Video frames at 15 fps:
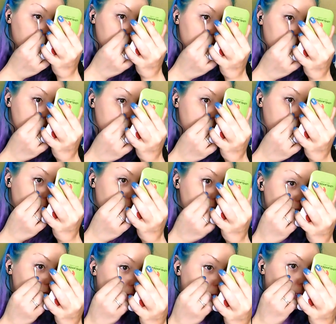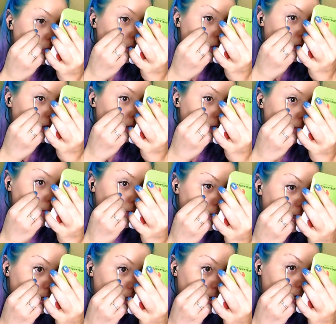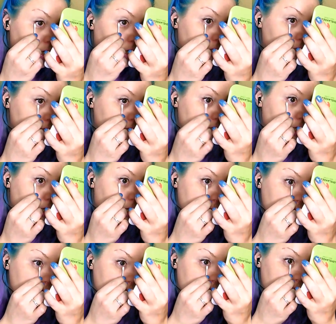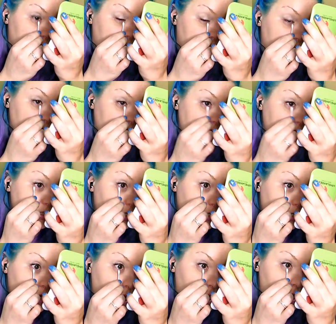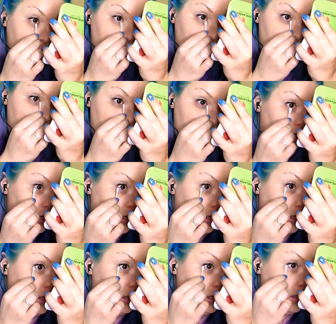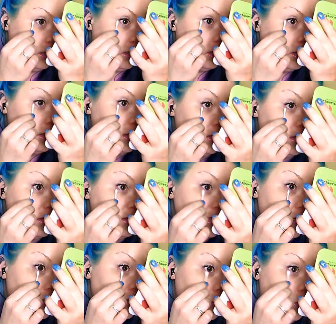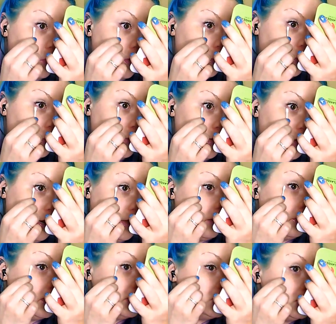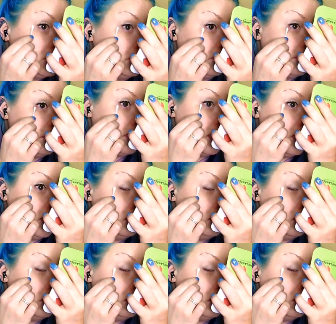to push that primer into the under lash line, so that when we apply our eyeshadow there,